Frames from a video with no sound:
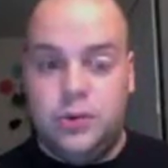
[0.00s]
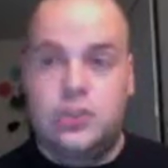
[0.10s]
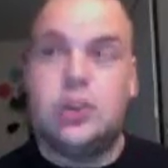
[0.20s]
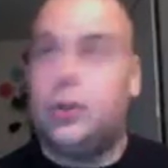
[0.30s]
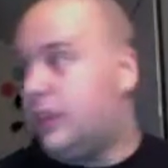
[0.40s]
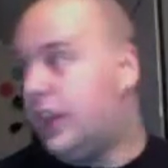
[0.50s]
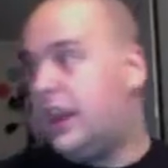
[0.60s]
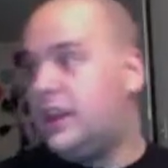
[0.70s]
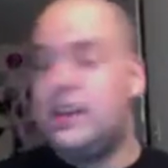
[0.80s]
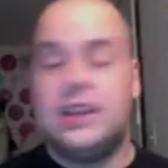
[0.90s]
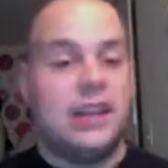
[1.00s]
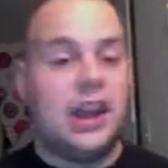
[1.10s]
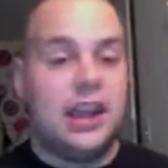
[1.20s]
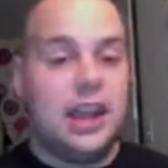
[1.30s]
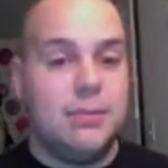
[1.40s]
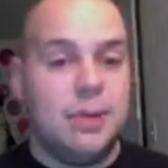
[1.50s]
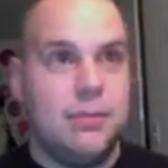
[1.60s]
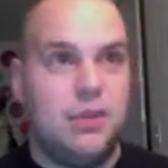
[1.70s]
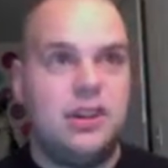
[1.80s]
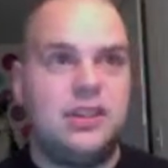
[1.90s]
So that idea that I came up
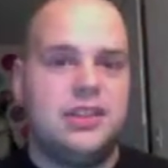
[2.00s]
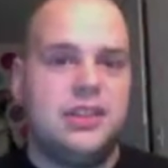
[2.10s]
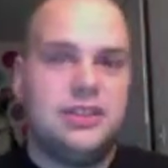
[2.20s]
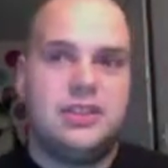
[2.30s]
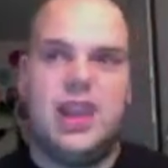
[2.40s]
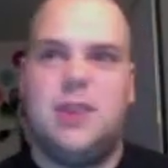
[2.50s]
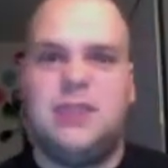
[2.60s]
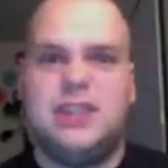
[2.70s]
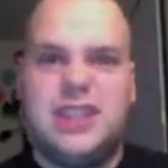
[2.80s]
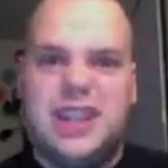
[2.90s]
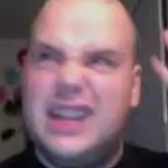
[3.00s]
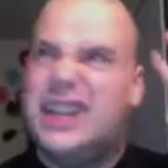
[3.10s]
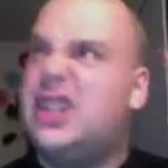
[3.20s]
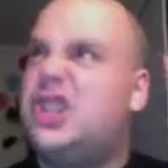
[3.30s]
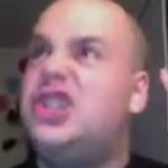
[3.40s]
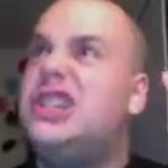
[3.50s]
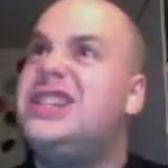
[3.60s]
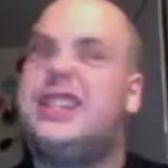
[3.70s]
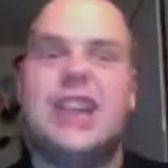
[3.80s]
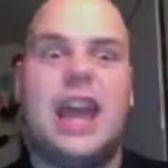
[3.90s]
with, say it was an
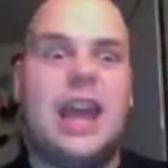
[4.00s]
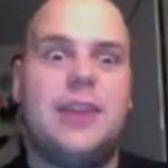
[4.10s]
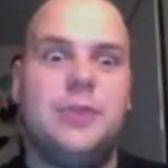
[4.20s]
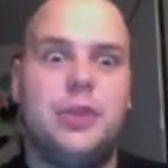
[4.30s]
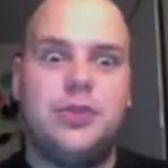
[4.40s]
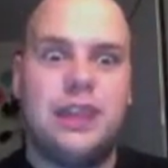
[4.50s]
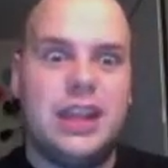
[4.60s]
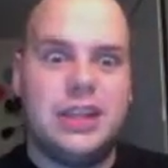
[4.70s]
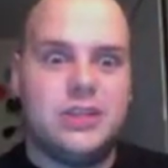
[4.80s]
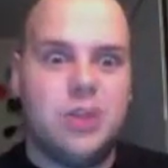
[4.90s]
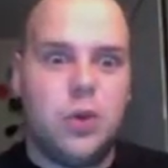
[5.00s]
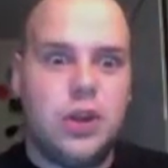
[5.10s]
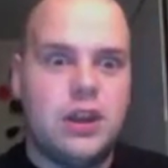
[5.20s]
ingenious hat for drinking soda,